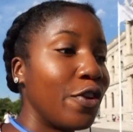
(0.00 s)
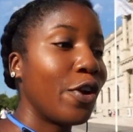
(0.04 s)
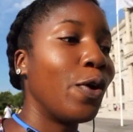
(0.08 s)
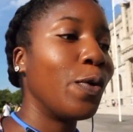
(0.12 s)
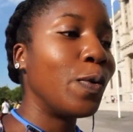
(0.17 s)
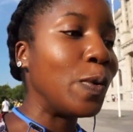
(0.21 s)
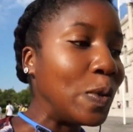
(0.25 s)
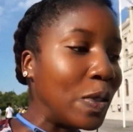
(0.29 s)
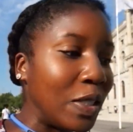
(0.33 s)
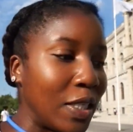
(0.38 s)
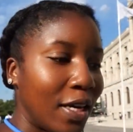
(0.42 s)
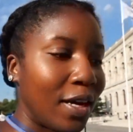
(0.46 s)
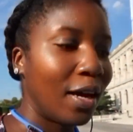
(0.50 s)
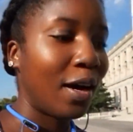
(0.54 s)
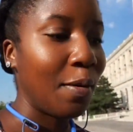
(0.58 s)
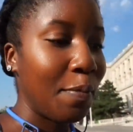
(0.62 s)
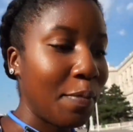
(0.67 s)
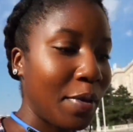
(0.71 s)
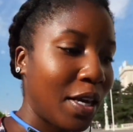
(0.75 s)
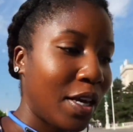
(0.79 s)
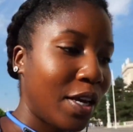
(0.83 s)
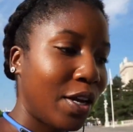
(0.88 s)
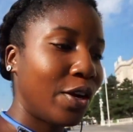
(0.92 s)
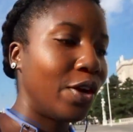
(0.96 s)
known to
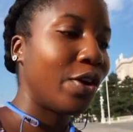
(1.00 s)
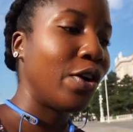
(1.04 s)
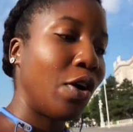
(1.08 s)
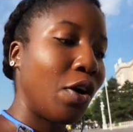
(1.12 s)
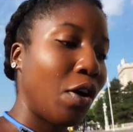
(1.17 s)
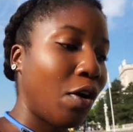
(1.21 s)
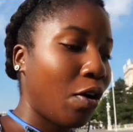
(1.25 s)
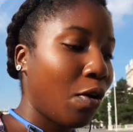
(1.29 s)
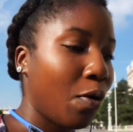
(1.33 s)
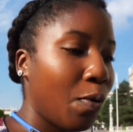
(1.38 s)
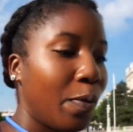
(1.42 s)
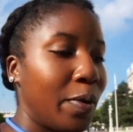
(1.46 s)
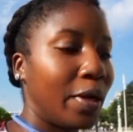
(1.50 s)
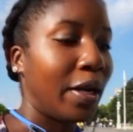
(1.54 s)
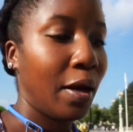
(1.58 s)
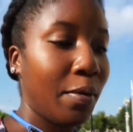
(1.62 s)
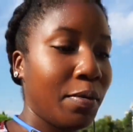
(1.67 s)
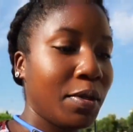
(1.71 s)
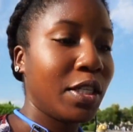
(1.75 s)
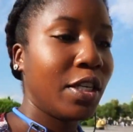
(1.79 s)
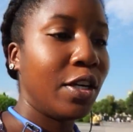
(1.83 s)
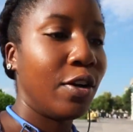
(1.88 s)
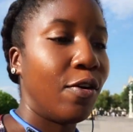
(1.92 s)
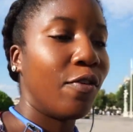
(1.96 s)
come here when I
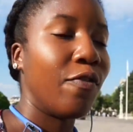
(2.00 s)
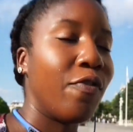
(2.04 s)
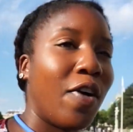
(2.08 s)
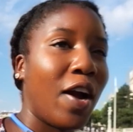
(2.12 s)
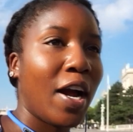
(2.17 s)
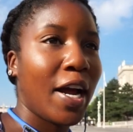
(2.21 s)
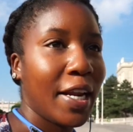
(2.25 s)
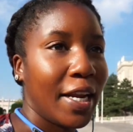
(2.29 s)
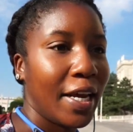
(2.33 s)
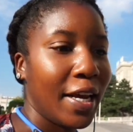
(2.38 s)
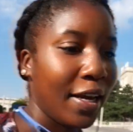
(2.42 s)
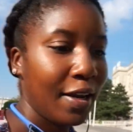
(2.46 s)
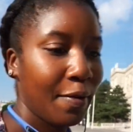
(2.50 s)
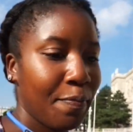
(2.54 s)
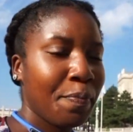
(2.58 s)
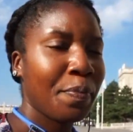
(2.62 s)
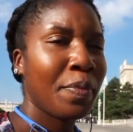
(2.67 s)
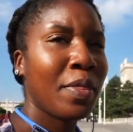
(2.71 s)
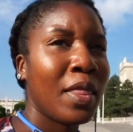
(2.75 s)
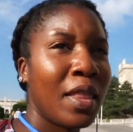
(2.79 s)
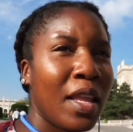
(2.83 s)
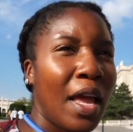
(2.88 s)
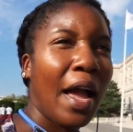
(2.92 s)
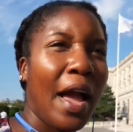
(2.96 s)
was here on Friday.
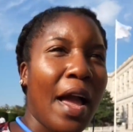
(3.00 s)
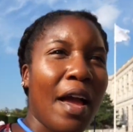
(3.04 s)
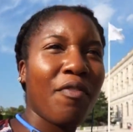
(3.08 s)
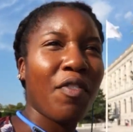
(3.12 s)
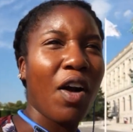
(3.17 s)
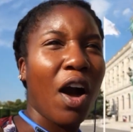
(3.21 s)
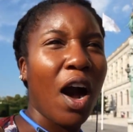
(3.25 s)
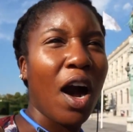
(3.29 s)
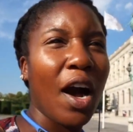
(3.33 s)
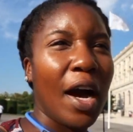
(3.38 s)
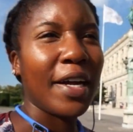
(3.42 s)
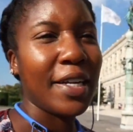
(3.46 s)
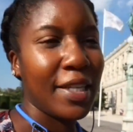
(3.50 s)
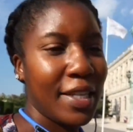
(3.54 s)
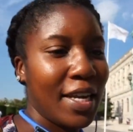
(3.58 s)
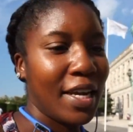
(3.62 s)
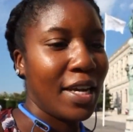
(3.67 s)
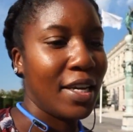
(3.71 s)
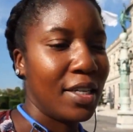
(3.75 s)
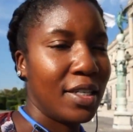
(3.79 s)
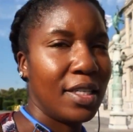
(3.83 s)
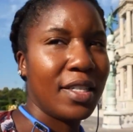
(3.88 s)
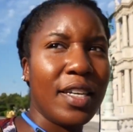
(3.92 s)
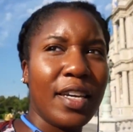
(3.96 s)
I have odd
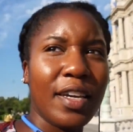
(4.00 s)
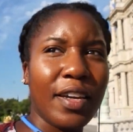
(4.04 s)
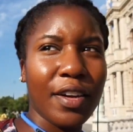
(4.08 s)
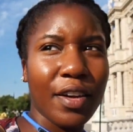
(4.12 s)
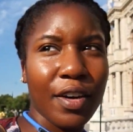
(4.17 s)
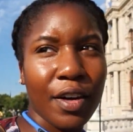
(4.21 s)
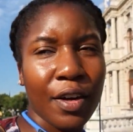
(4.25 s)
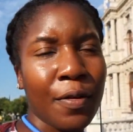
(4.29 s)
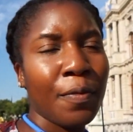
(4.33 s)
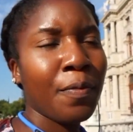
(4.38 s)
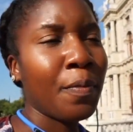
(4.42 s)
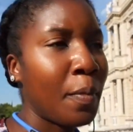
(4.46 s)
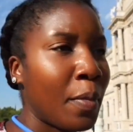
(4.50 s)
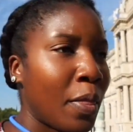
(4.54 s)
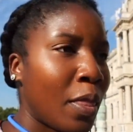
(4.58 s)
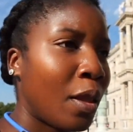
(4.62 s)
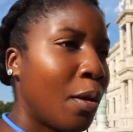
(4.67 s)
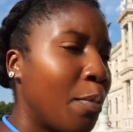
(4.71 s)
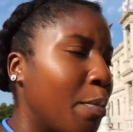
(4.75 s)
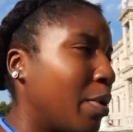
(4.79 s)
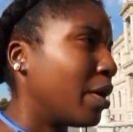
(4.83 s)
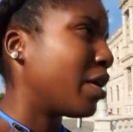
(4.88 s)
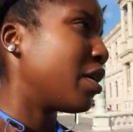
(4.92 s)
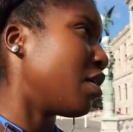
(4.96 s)
days here,
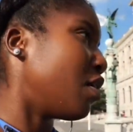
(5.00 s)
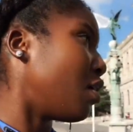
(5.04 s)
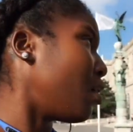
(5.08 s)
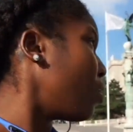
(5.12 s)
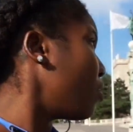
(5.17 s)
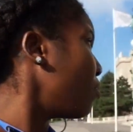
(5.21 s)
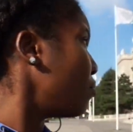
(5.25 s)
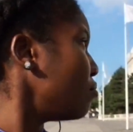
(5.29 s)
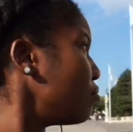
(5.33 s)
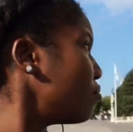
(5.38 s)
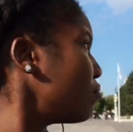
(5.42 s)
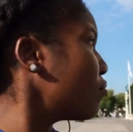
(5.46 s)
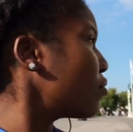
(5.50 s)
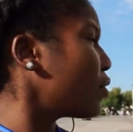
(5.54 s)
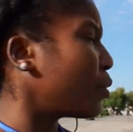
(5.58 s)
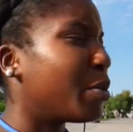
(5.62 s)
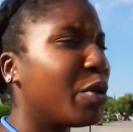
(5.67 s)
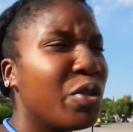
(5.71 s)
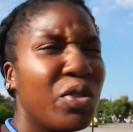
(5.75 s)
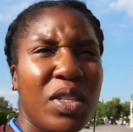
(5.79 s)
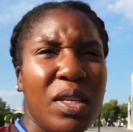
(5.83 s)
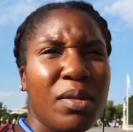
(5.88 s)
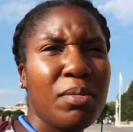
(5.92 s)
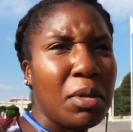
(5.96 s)
but the
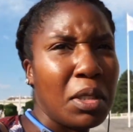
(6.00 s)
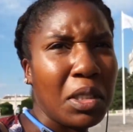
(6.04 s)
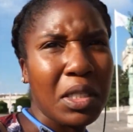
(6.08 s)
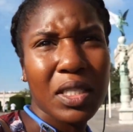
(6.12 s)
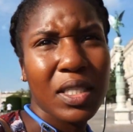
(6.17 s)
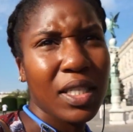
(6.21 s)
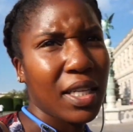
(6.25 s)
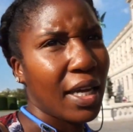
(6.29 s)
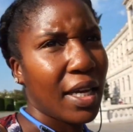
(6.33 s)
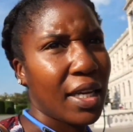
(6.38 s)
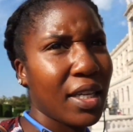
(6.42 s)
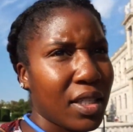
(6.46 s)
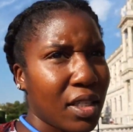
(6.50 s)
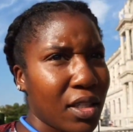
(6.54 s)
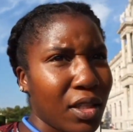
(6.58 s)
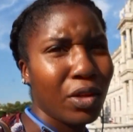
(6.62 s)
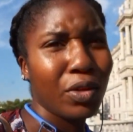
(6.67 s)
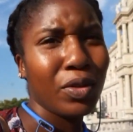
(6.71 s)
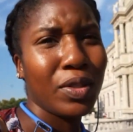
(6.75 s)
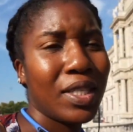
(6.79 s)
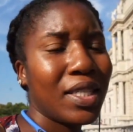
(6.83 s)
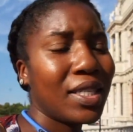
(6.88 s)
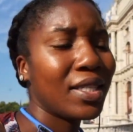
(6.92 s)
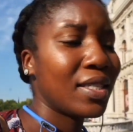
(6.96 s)
museum looks like it's
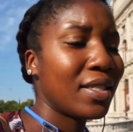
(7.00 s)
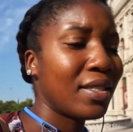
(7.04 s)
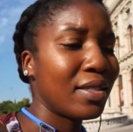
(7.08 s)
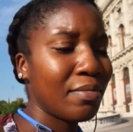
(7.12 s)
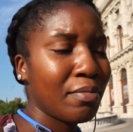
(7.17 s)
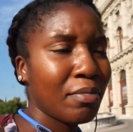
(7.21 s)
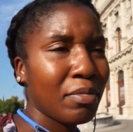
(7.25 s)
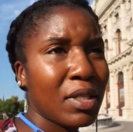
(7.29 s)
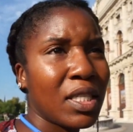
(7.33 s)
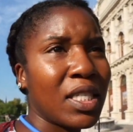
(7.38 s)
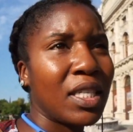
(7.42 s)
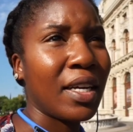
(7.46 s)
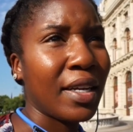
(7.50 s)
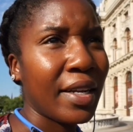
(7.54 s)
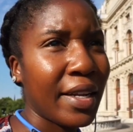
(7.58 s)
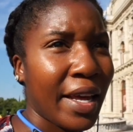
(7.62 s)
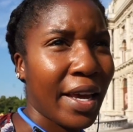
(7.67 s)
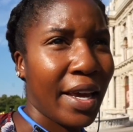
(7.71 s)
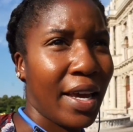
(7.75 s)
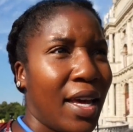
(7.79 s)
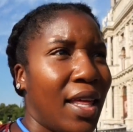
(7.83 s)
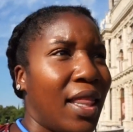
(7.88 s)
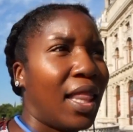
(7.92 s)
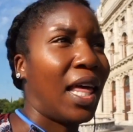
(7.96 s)
closed. It's
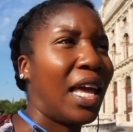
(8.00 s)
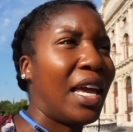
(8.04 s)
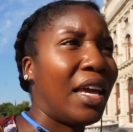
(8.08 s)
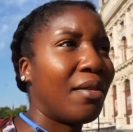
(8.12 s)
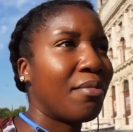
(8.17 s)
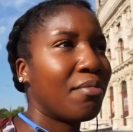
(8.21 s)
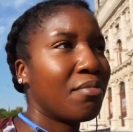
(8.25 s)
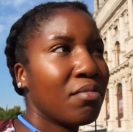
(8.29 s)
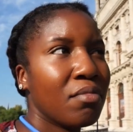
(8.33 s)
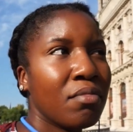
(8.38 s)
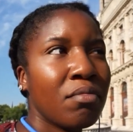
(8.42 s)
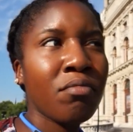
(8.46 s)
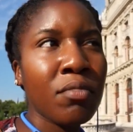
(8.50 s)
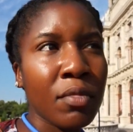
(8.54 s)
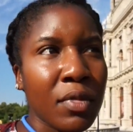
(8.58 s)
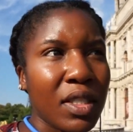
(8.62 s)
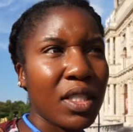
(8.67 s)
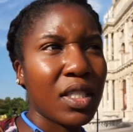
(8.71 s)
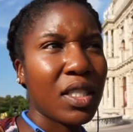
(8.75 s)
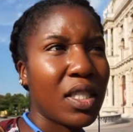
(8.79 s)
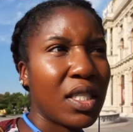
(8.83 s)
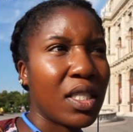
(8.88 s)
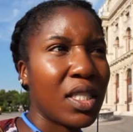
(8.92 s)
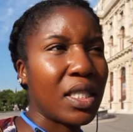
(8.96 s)
Sunday at like
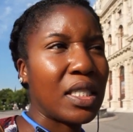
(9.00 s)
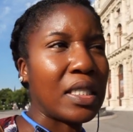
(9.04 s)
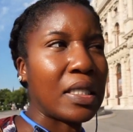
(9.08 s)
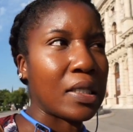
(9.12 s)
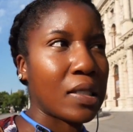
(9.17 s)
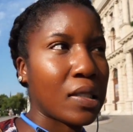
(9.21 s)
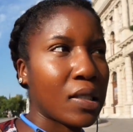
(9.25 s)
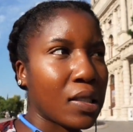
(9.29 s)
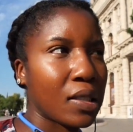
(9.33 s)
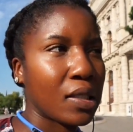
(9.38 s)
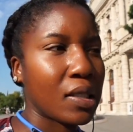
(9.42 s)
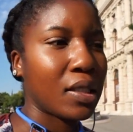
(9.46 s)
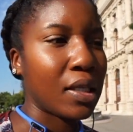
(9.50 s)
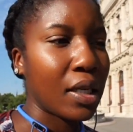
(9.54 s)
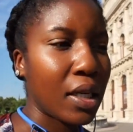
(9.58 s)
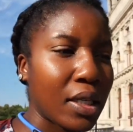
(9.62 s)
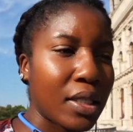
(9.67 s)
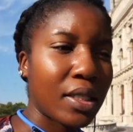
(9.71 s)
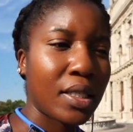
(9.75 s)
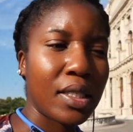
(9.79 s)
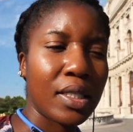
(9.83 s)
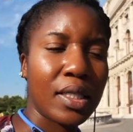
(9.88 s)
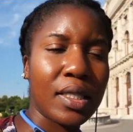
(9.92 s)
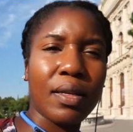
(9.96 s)

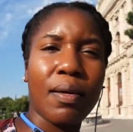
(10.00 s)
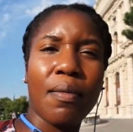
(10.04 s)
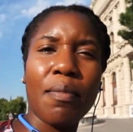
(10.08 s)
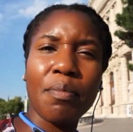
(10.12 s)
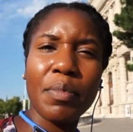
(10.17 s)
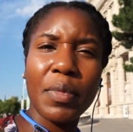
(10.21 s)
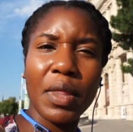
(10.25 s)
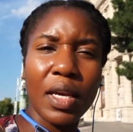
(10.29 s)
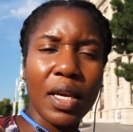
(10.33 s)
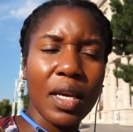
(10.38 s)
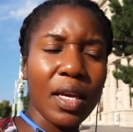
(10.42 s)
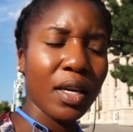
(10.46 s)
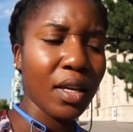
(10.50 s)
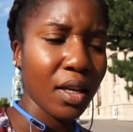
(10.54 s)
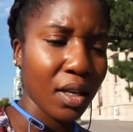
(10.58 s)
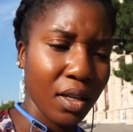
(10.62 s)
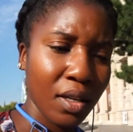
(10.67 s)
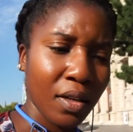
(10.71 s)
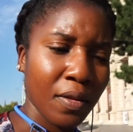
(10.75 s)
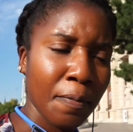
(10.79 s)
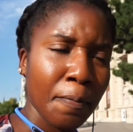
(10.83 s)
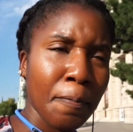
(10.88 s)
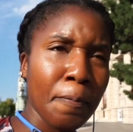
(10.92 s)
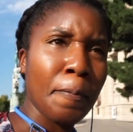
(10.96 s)
6 something.
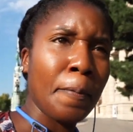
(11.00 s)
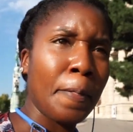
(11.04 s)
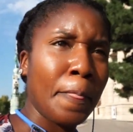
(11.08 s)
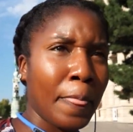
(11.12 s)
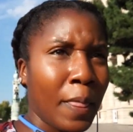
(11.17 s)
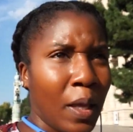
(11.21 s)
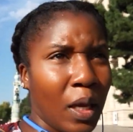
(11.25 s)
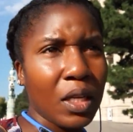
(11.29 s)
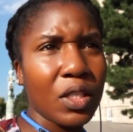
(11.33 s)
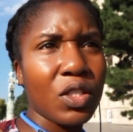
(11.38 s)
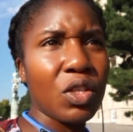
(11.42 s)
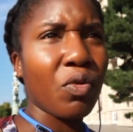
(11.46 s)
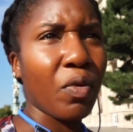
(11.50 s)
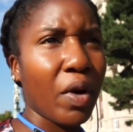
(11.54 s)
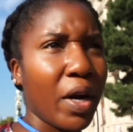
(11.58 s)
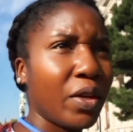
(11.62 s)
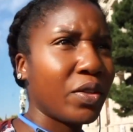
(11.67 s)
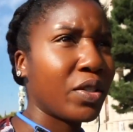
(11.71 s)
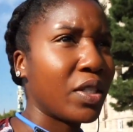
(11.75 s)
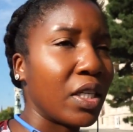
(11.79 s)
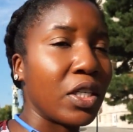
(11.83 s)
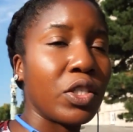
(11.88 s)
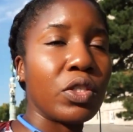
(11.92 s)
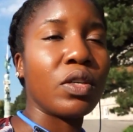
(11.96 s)
It's
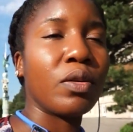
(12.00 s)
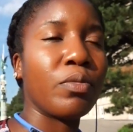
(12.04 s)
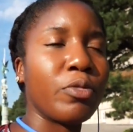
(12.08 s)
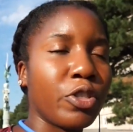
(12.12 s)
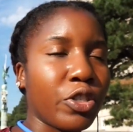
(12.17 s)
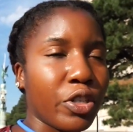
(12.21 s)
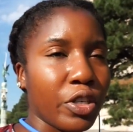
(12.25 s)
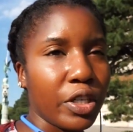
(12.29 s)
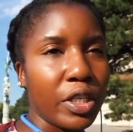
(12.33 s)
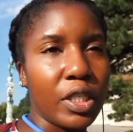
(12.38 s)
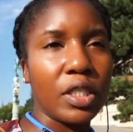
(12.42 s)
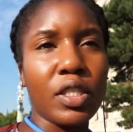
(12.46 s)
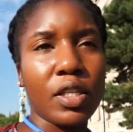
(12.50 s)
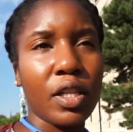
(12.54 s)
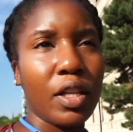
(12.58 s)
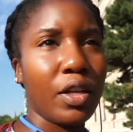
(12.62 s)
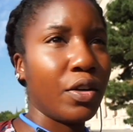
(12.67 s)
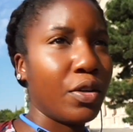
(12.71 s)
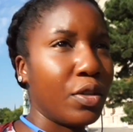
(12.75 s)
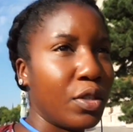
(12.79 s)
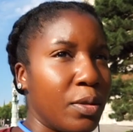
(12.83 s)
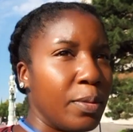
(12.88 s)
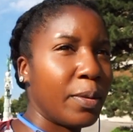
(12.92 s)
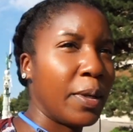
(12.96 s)
around 6, so I'm sure it's
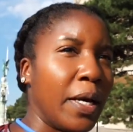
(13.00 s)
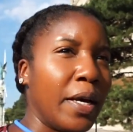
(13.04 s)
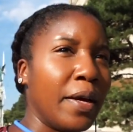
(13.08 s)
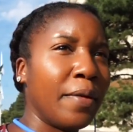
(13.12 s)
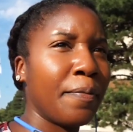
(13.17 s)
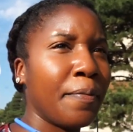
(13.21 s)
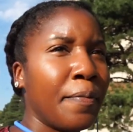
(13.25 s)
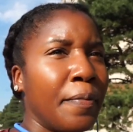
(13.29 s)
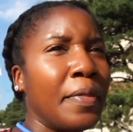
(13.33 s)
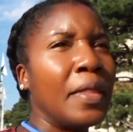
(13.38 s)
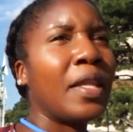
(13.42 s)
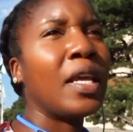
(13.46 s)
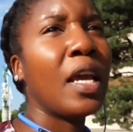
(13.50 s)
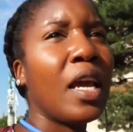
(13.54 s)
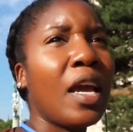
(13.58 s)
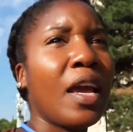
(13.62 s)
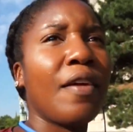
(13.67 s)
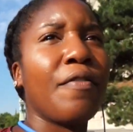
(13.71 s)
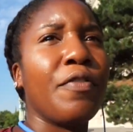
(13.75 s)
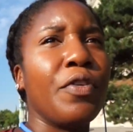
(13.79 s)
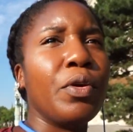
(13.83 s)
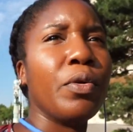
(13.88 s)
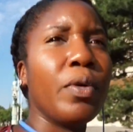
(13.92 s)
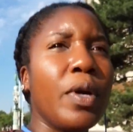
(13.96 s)
closed, but
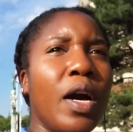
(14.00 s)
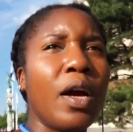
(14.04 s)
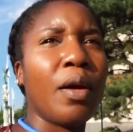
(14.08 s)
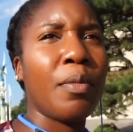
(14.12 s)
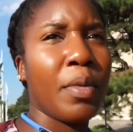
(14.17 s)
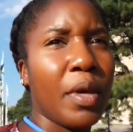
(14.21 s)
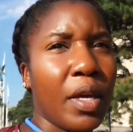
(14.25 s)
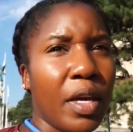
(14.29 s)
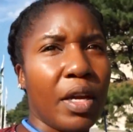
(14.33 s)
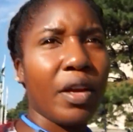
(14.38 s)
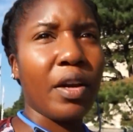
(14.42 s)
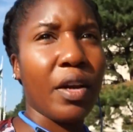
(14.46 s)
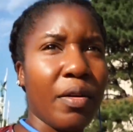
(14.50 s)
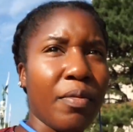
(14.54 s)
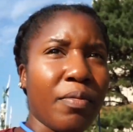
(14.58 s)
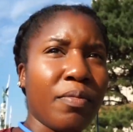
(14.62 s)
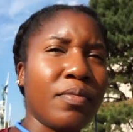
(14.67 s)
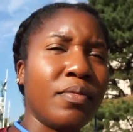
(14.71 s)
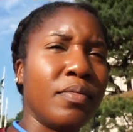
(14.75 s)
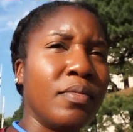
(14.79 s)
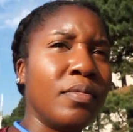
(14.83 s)
if you come here,